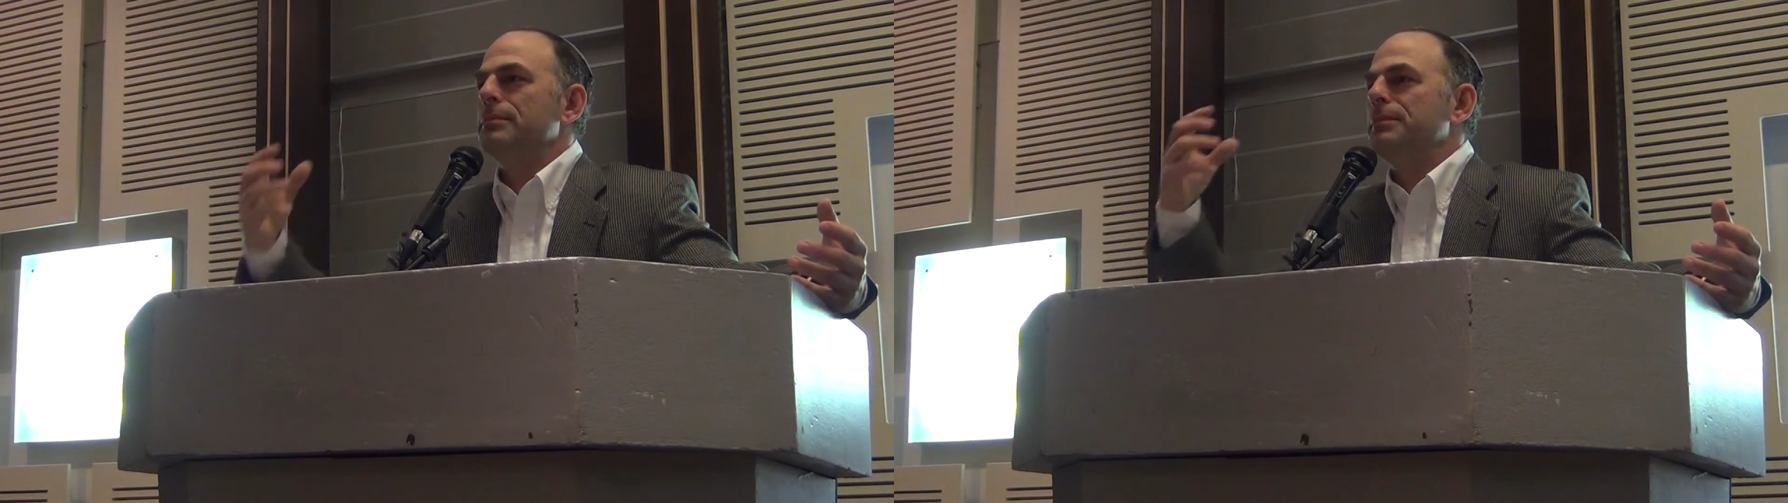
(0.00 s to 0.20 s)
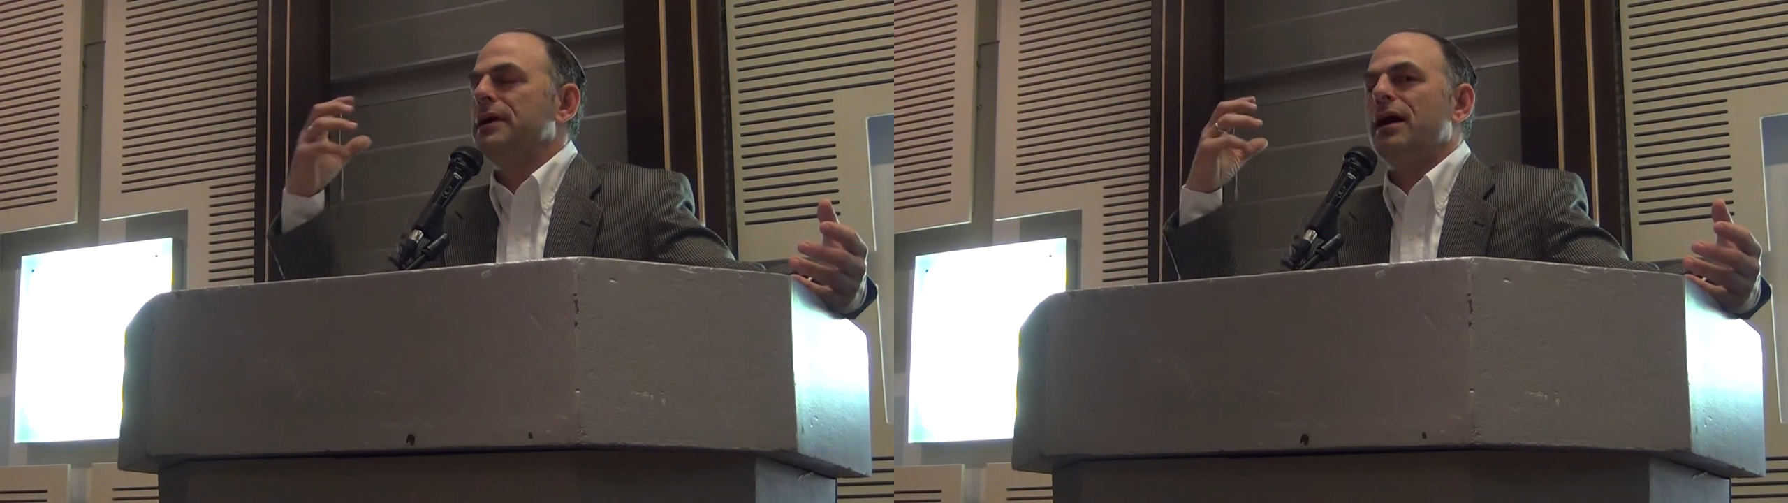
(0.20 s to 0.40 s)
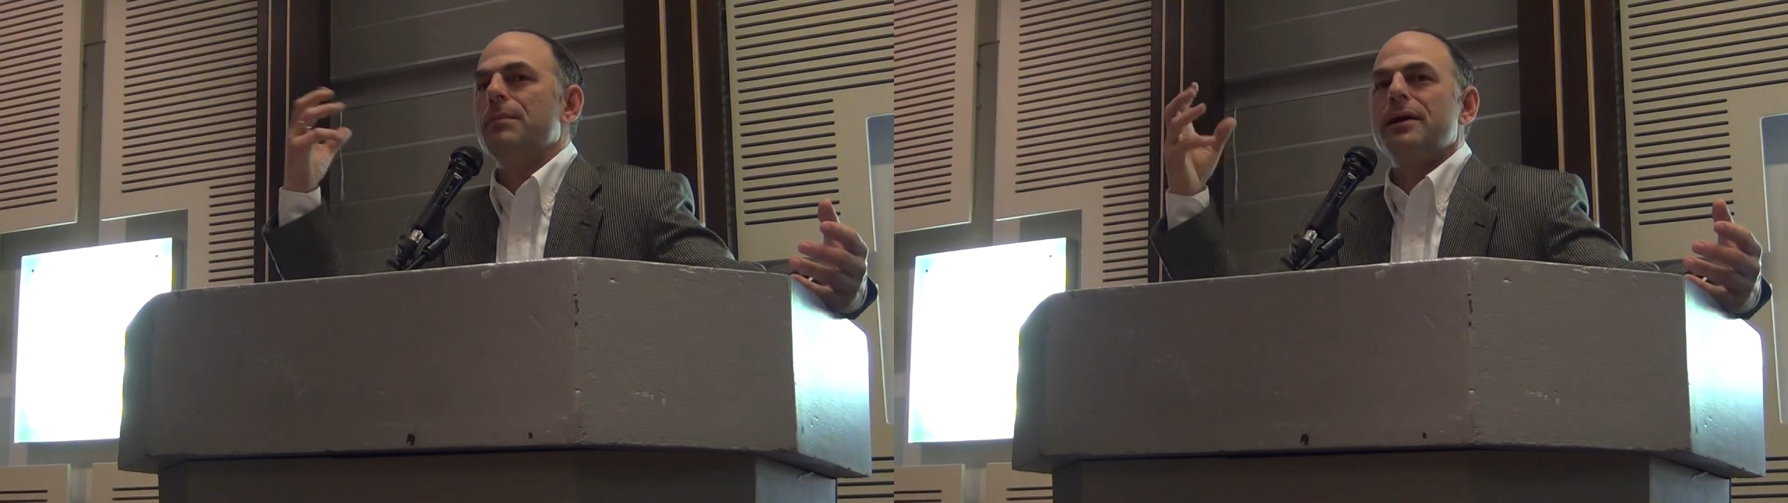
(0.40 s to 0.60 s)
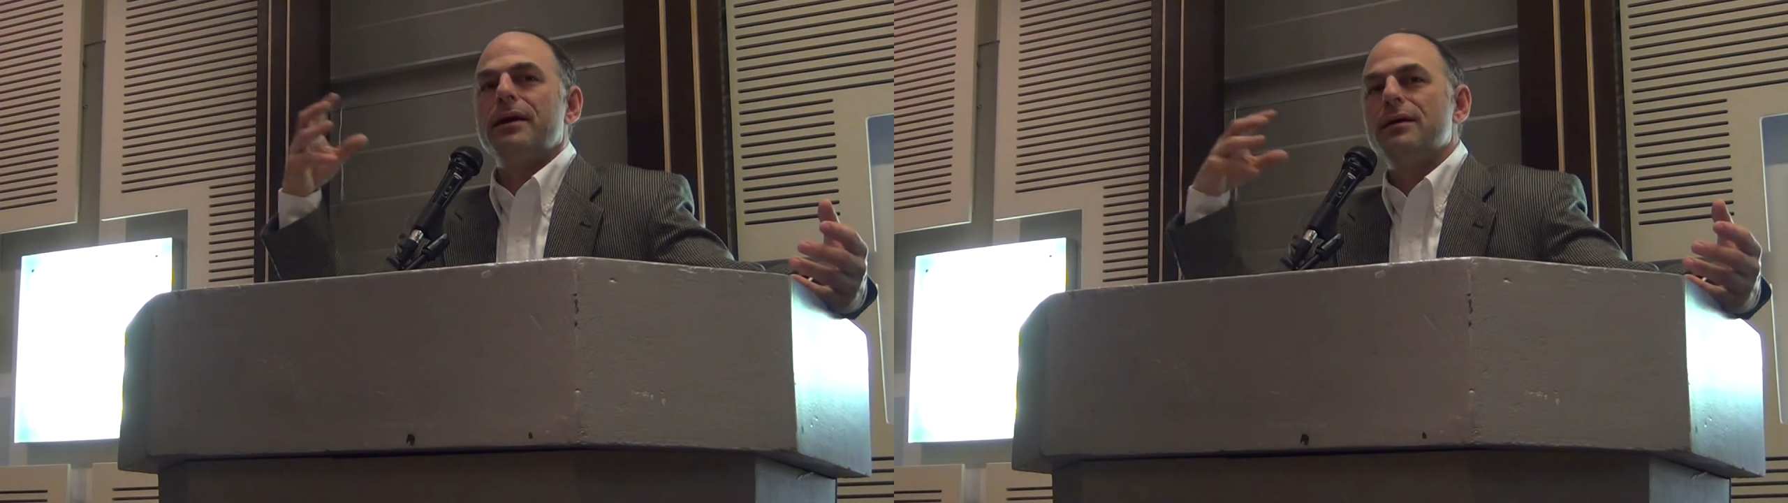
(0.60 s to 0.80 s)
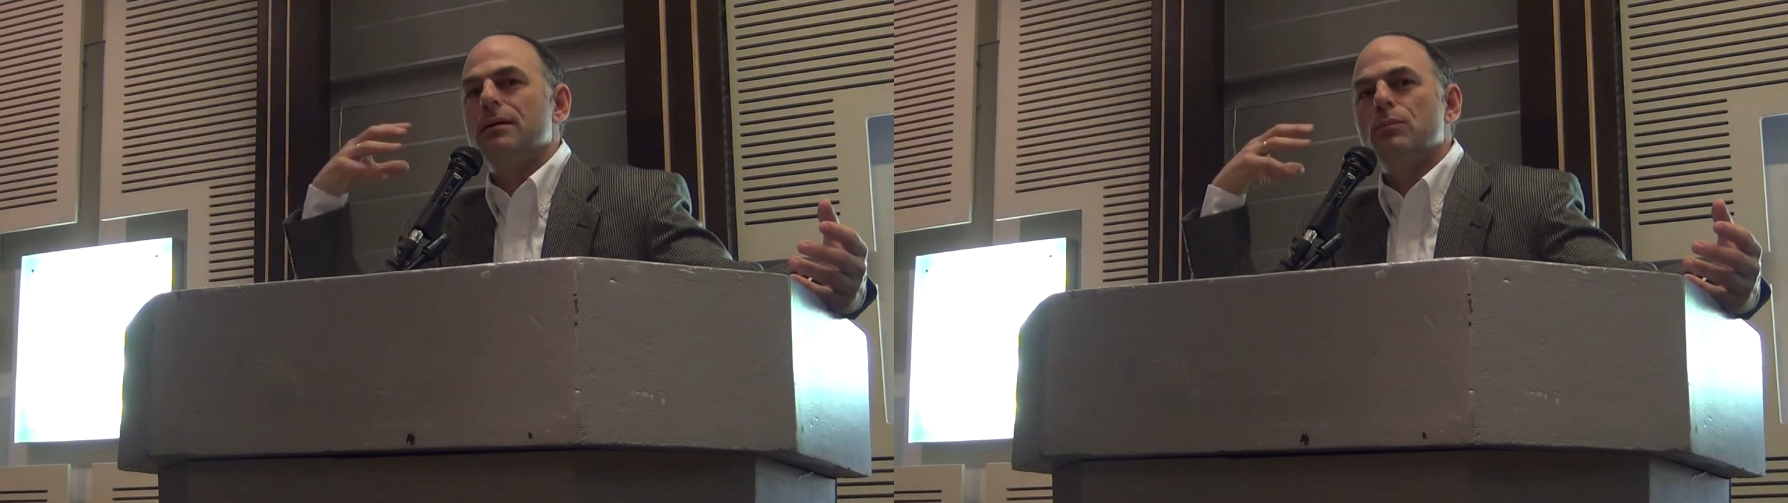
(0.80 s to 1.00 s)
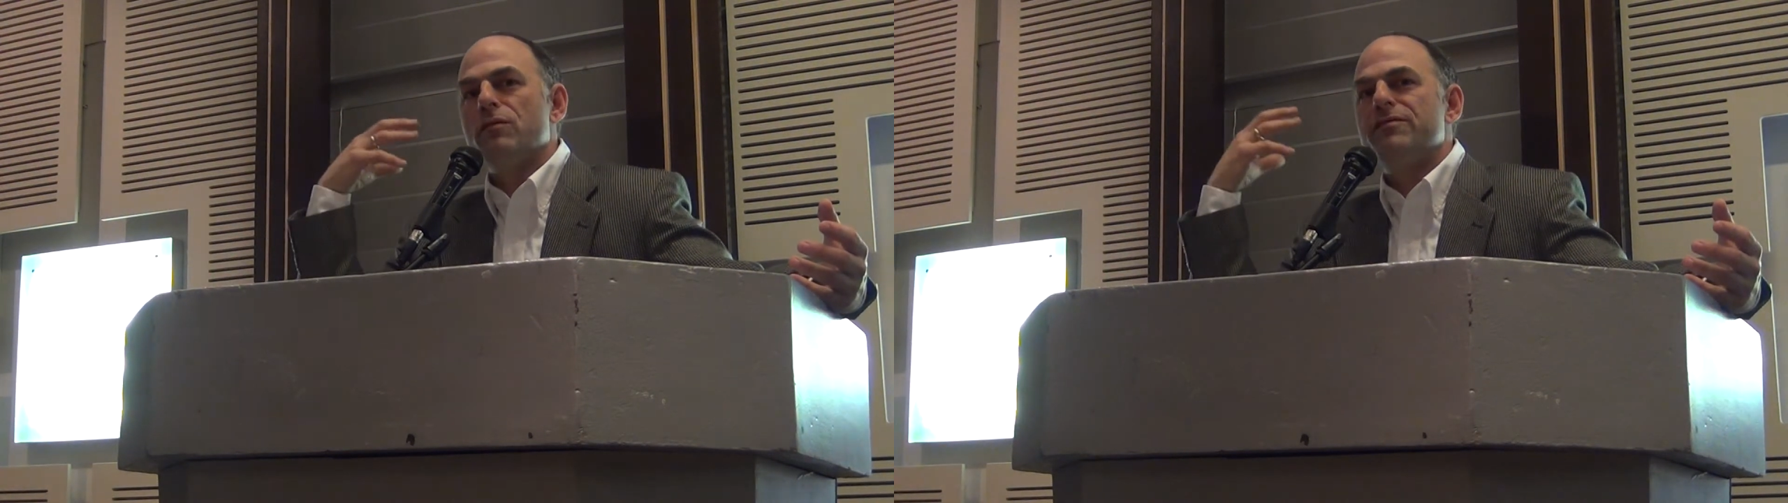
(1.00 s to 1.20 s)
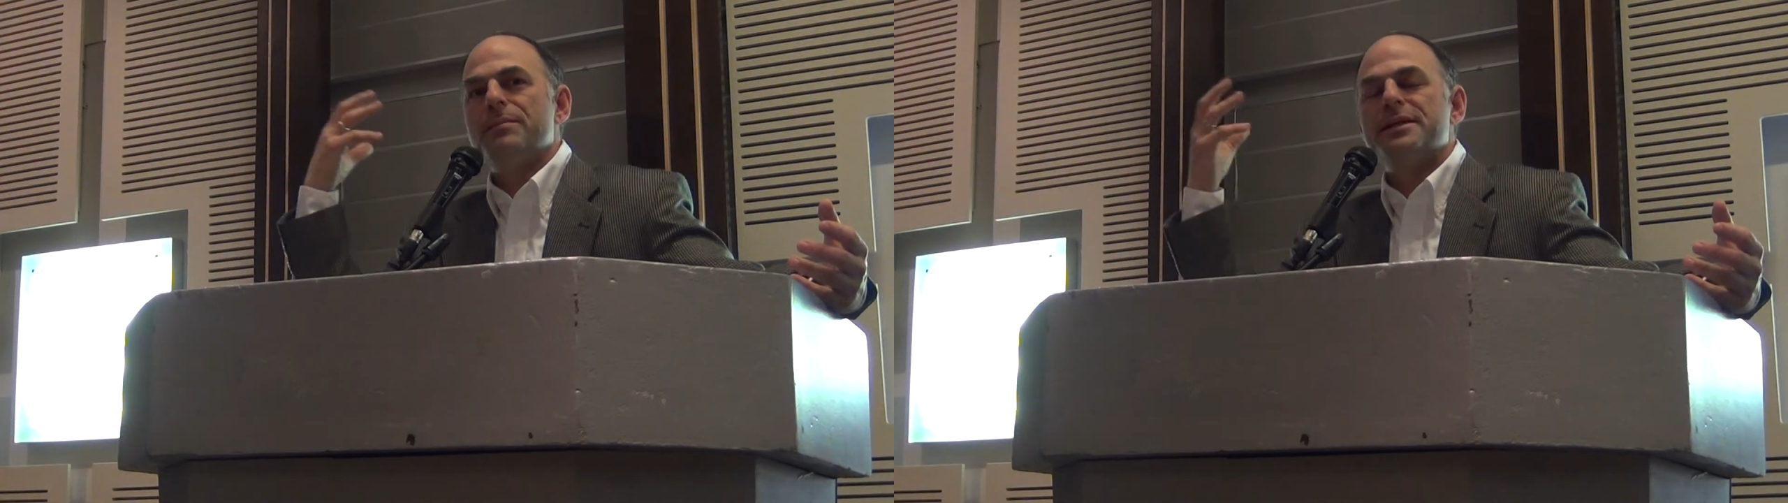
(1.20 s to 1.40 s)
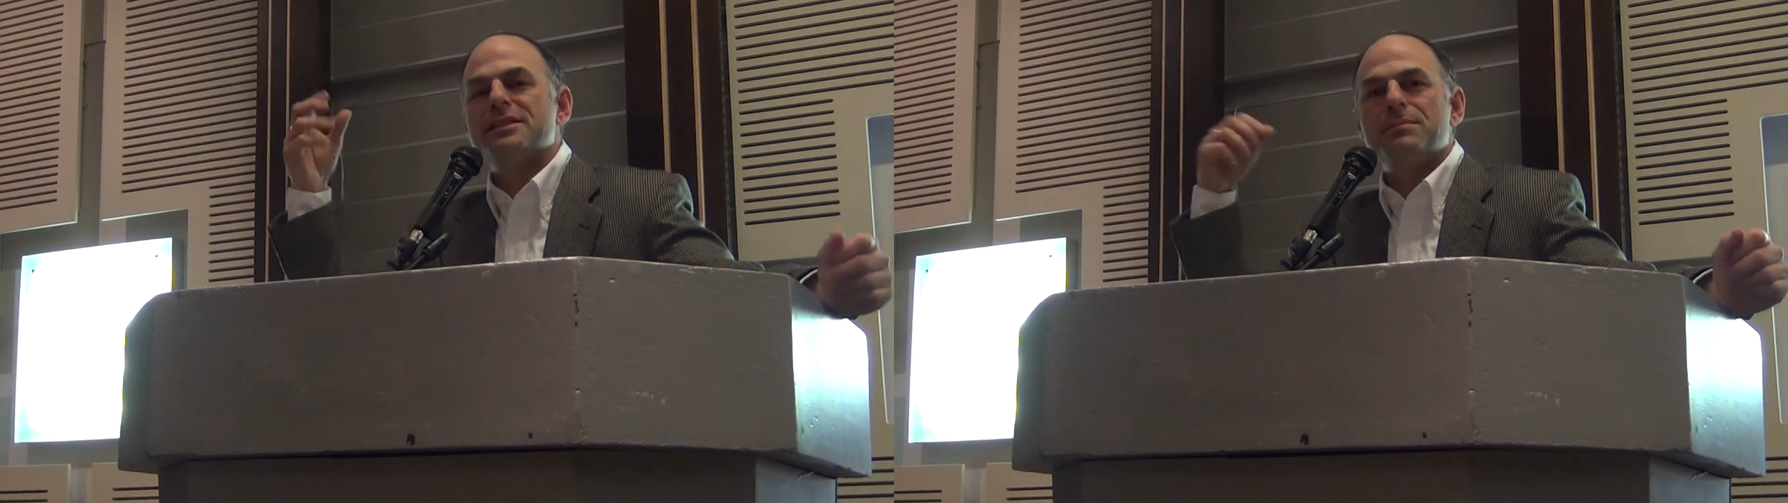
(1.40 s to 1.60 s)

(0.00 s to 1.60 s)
becoming more feminist